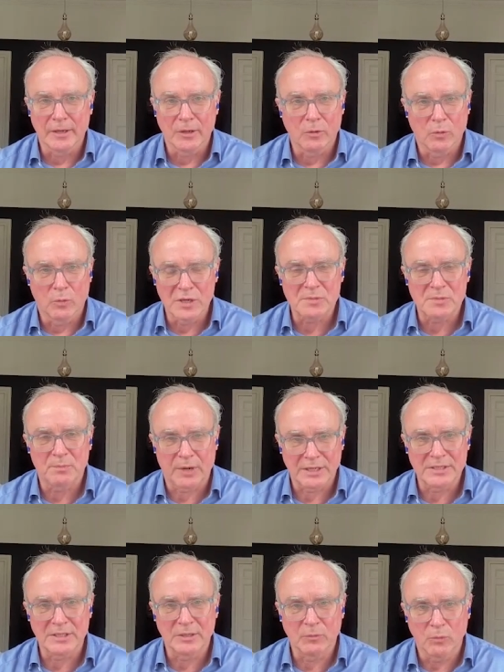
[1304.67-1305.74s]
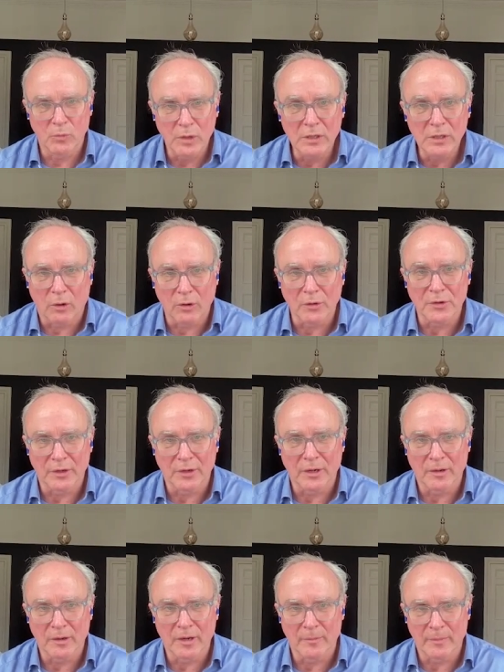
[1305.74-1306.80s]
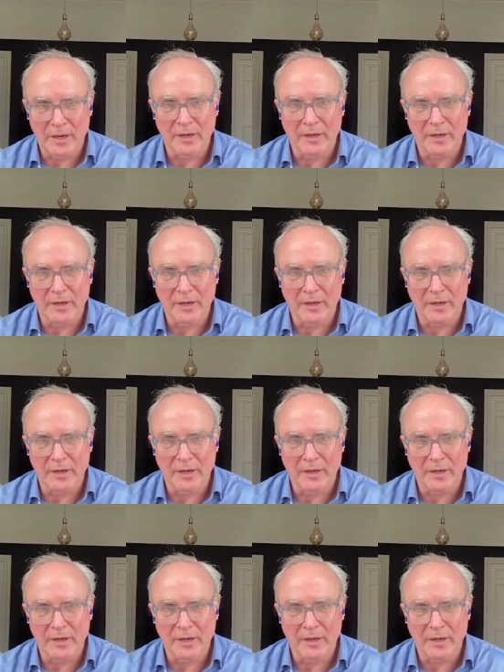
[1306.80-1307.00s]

I know which president will order an uh,